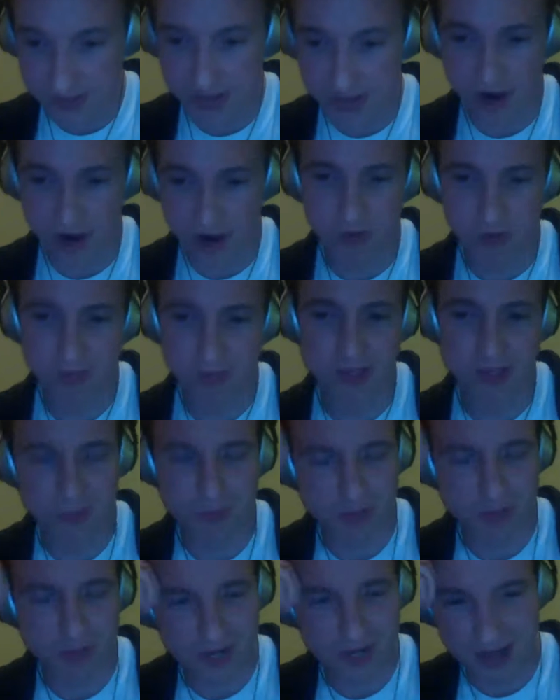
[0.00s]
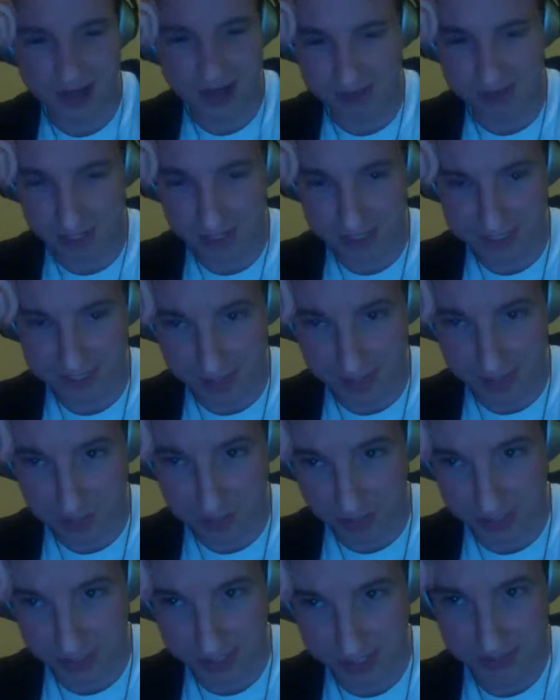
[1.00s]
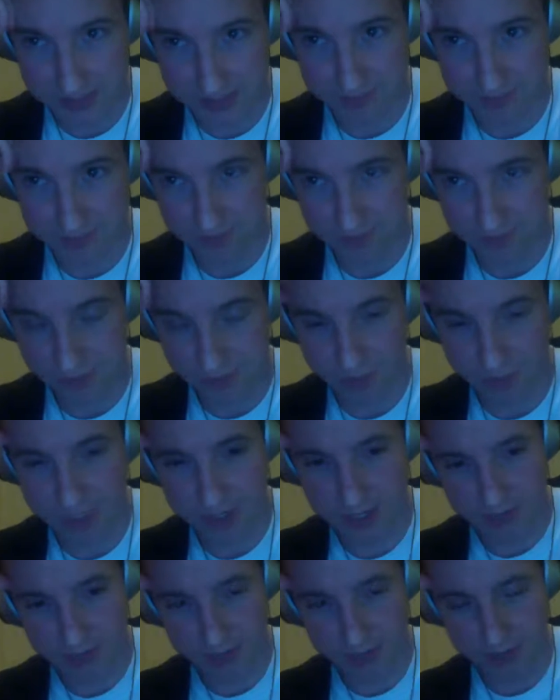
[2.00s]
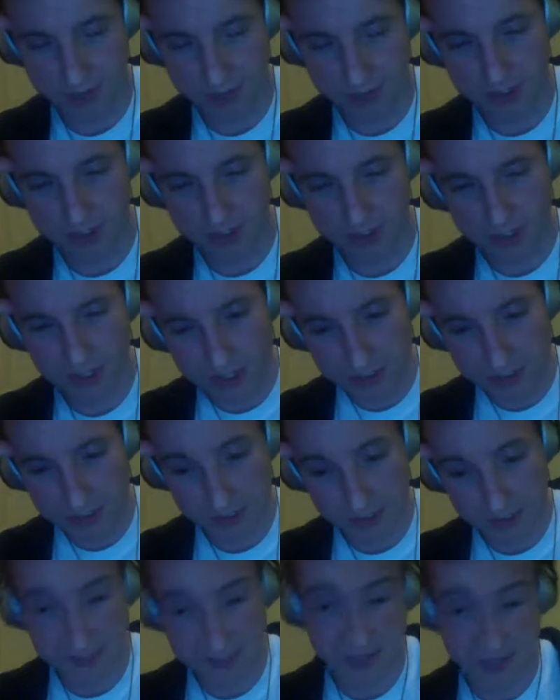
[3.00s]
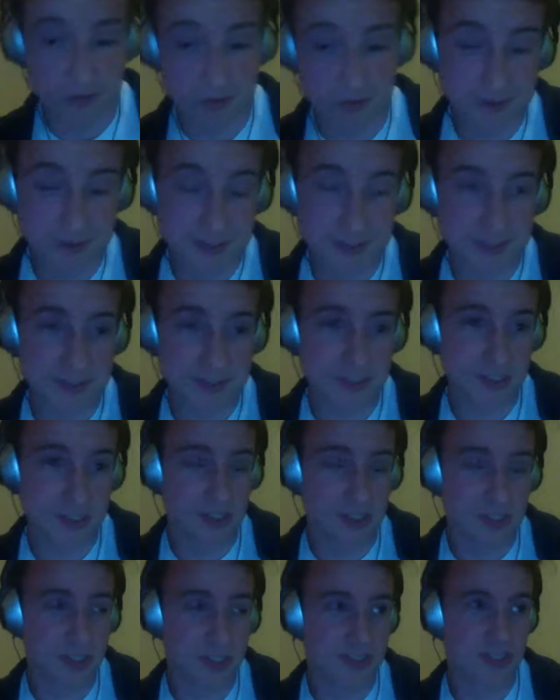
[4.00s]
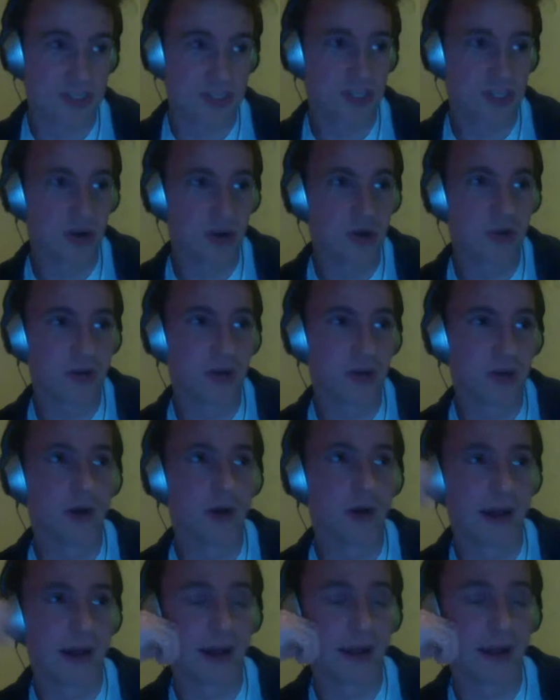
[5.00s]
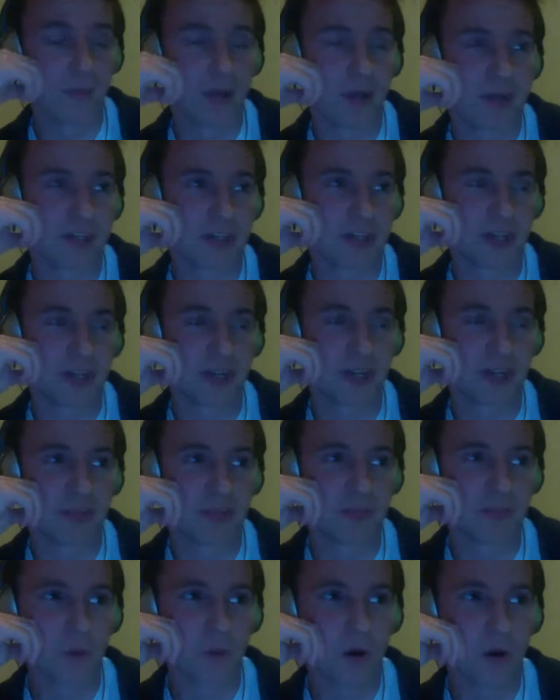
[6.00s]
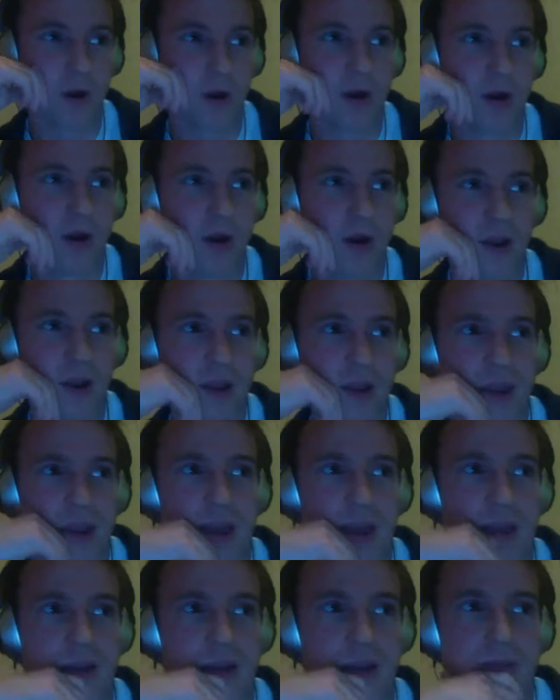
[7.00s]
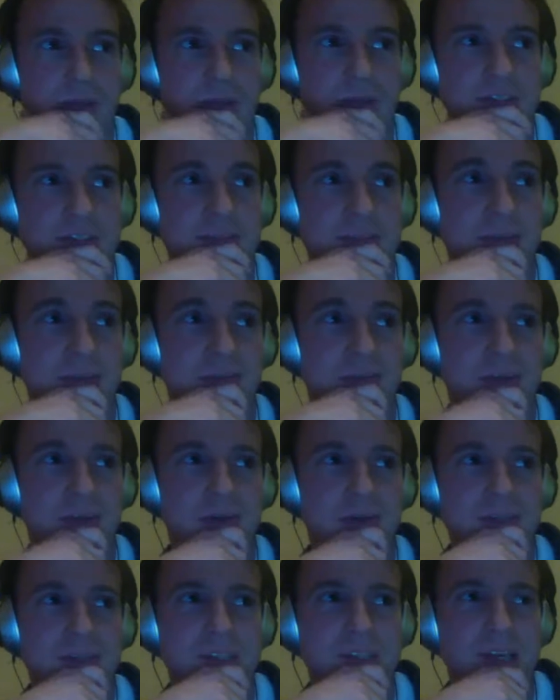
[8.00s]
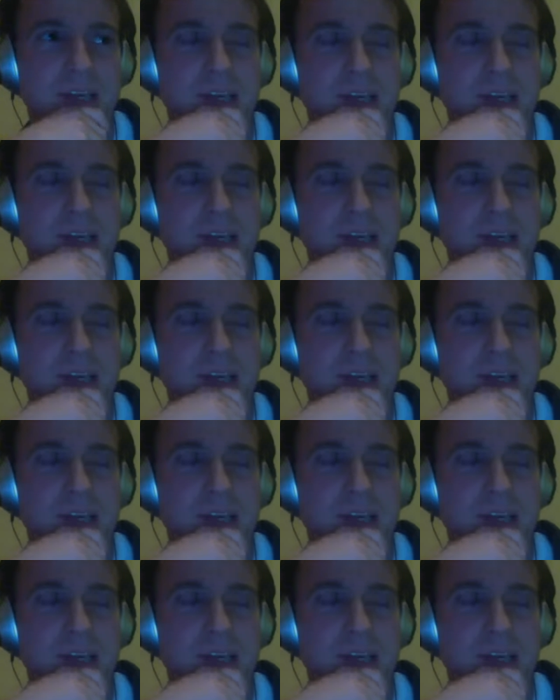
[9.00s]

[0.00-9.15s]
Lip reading: like we didn't have any set plans for the weekend really. So I was like, well, this is just this show, you know, and I had mentioned it before, and it was, my friend was like,